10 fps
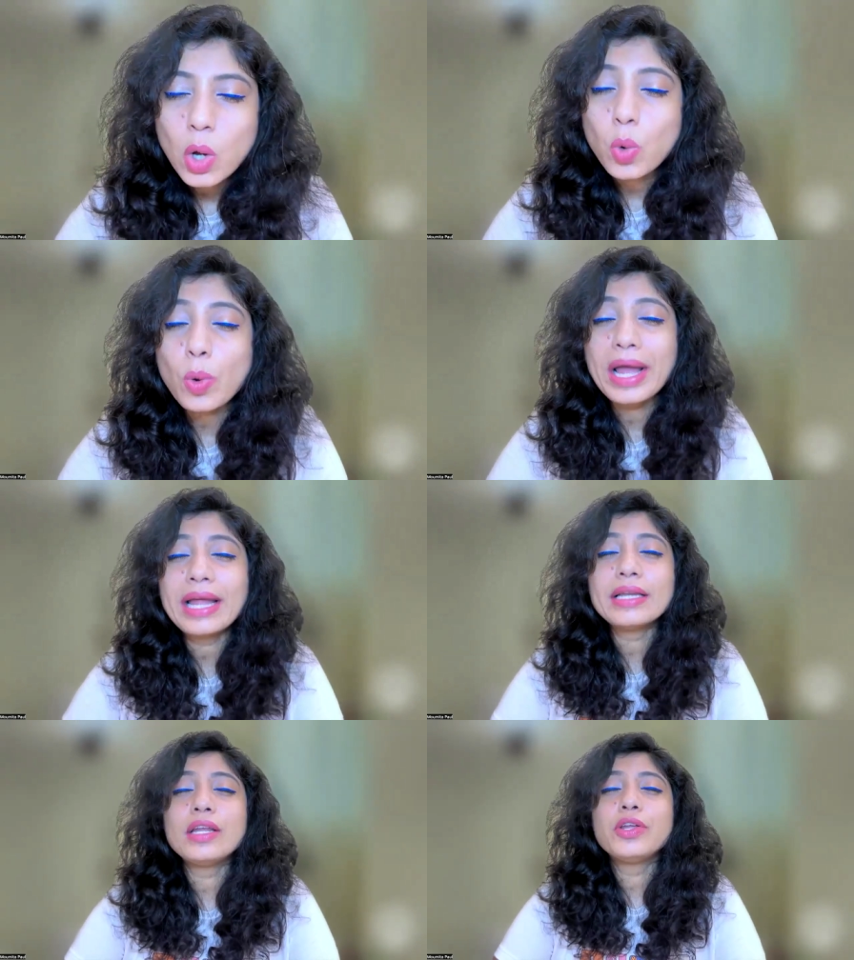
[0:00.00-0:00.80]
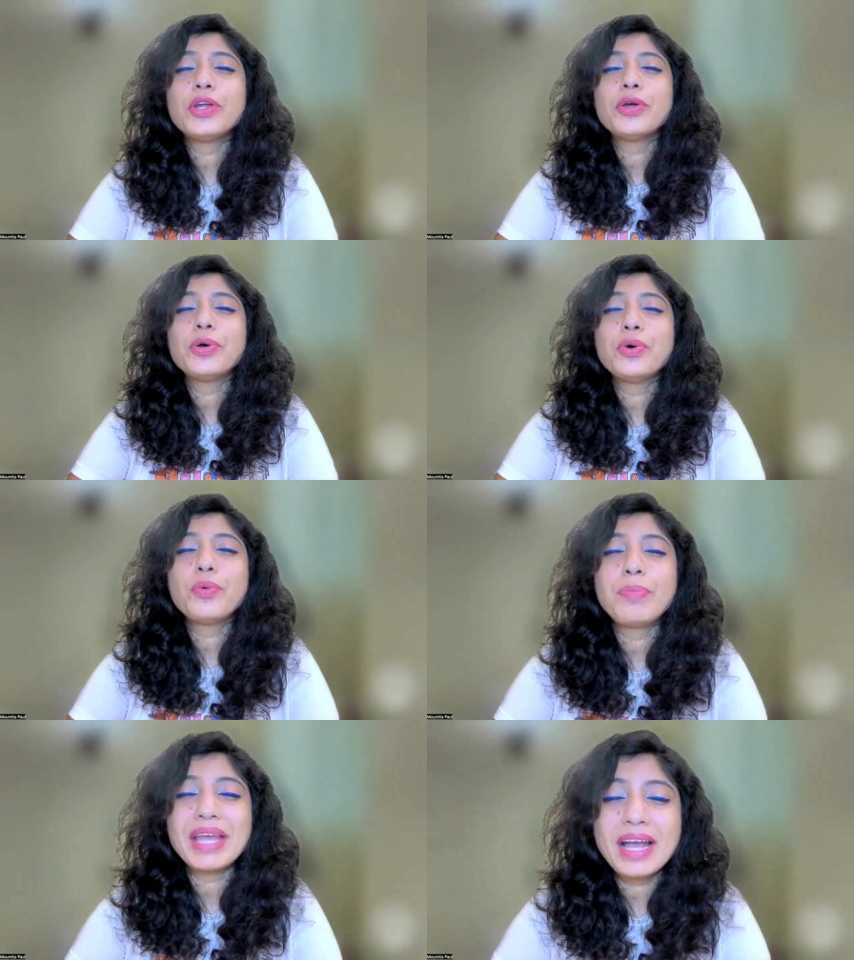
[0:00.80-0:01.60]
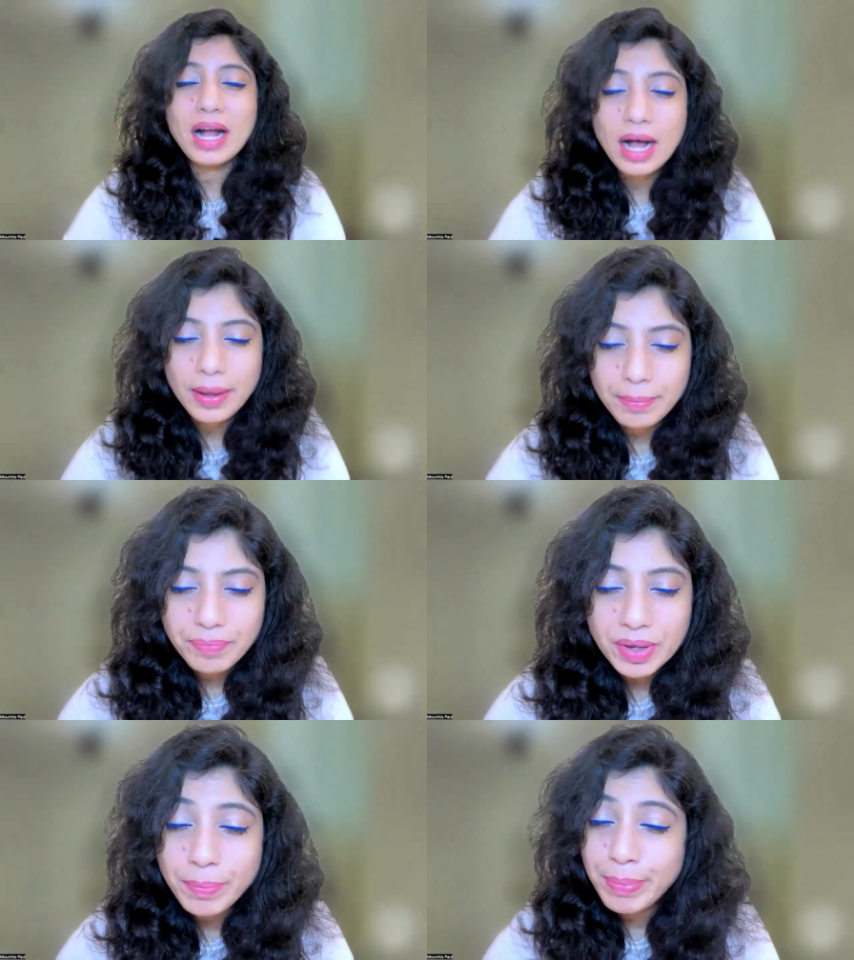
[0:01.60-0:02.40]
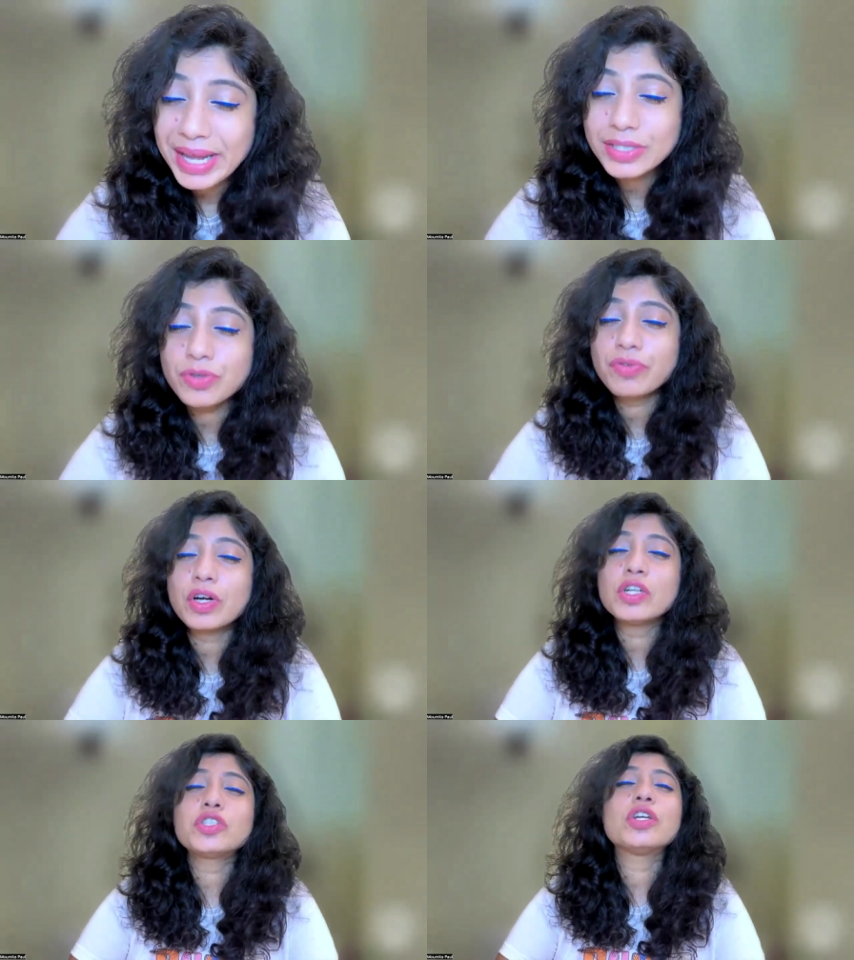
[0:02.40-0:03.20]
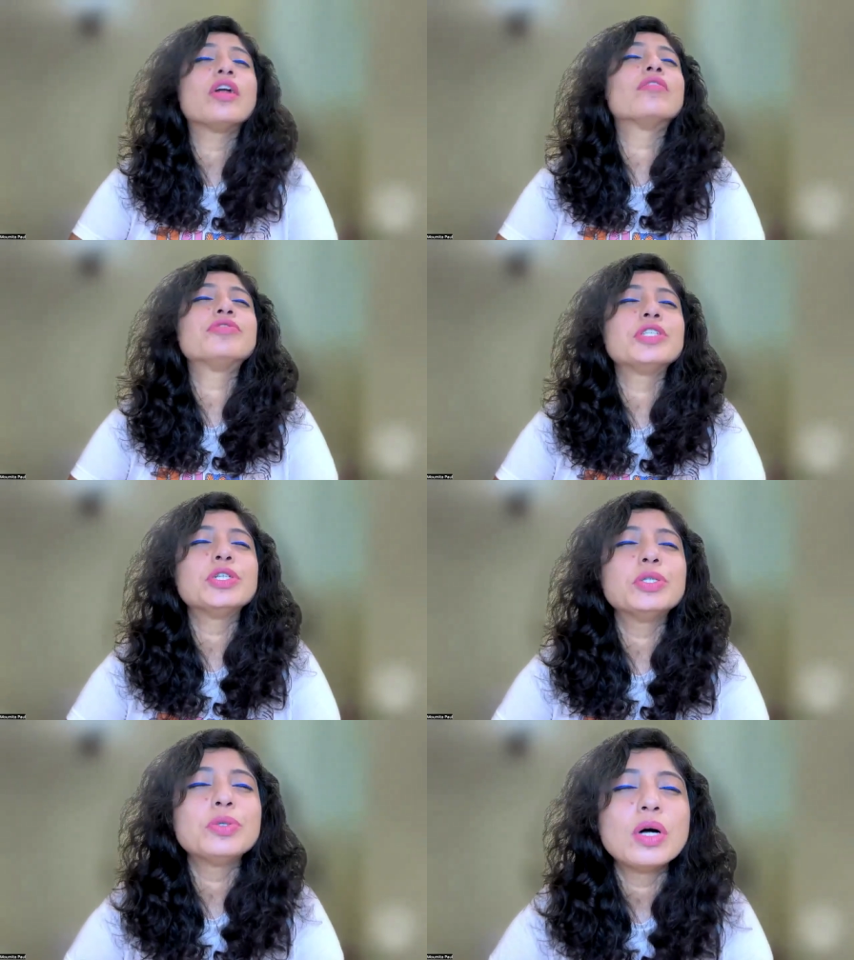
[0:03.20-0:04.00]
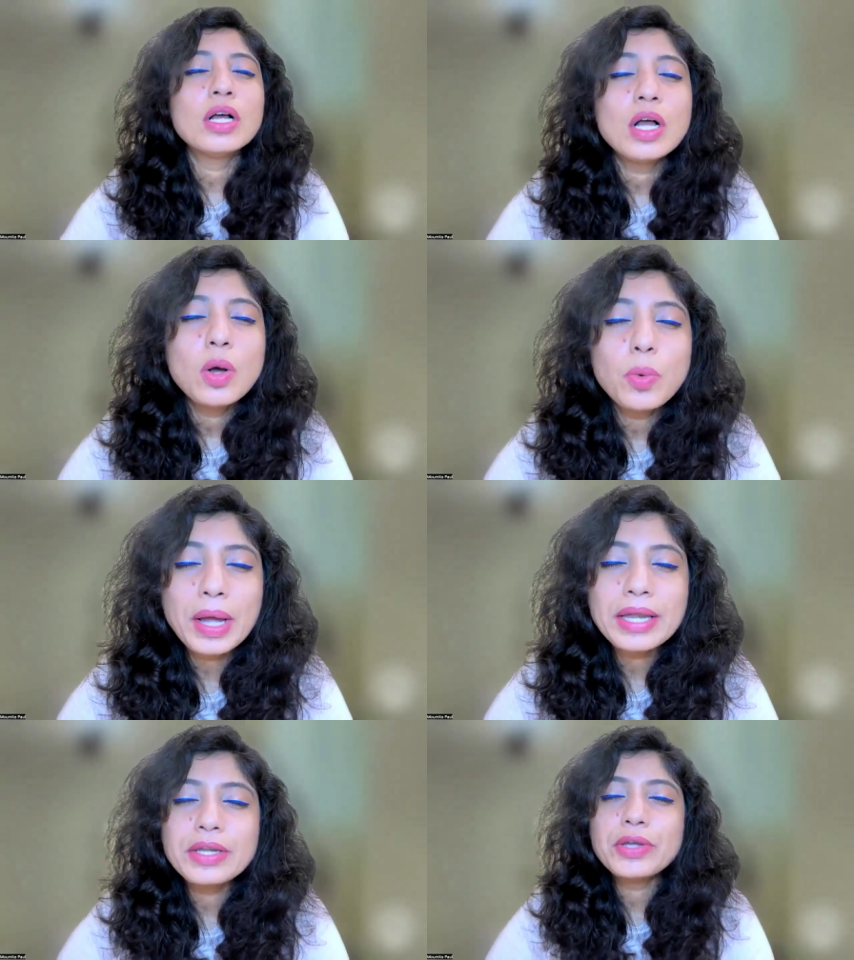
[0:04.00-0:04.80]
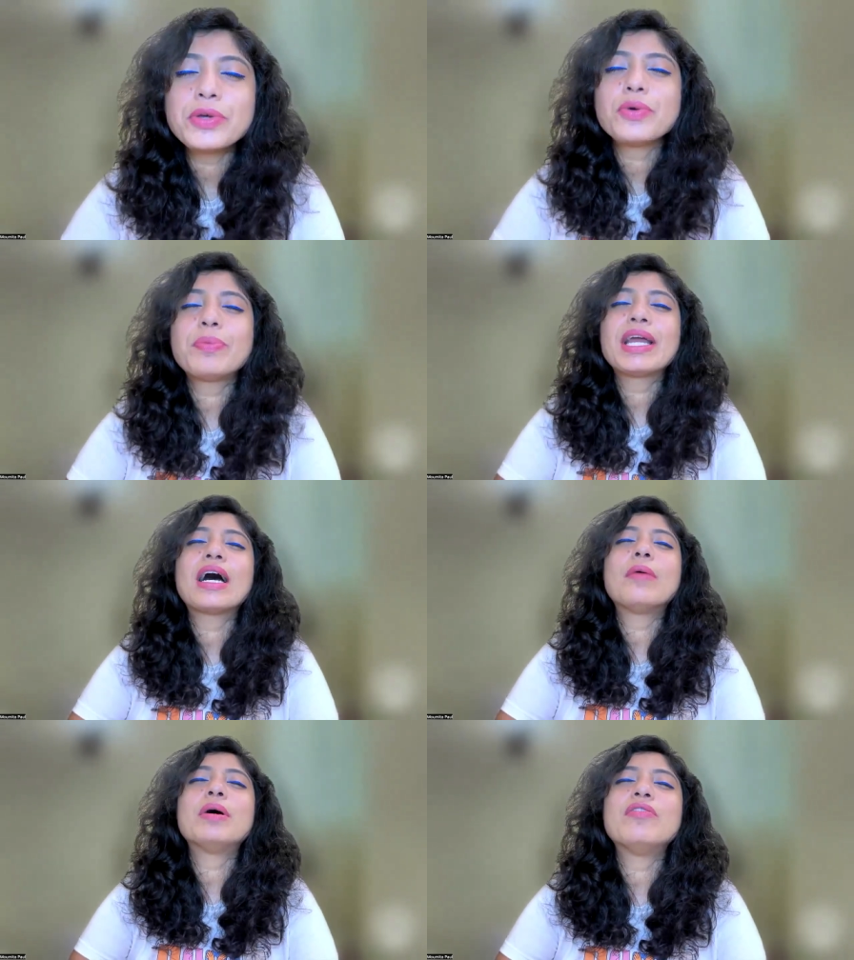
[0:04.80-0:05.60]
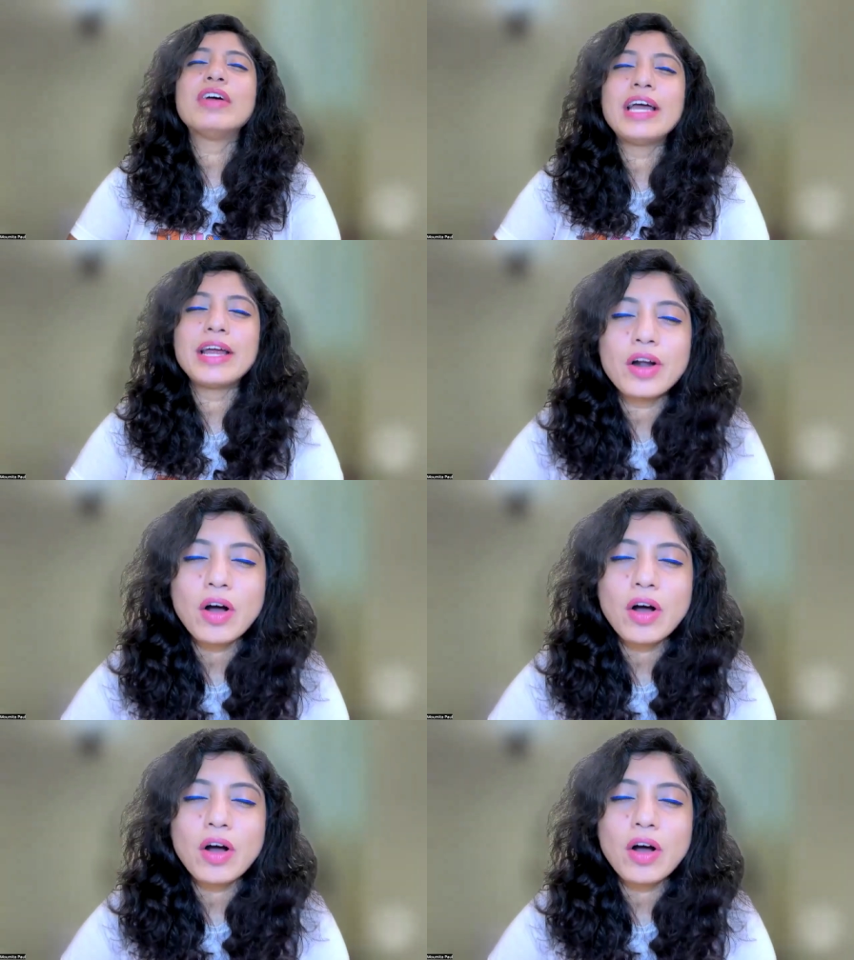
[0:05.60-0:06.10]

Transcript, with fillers: when you become the best version of you, when you become aware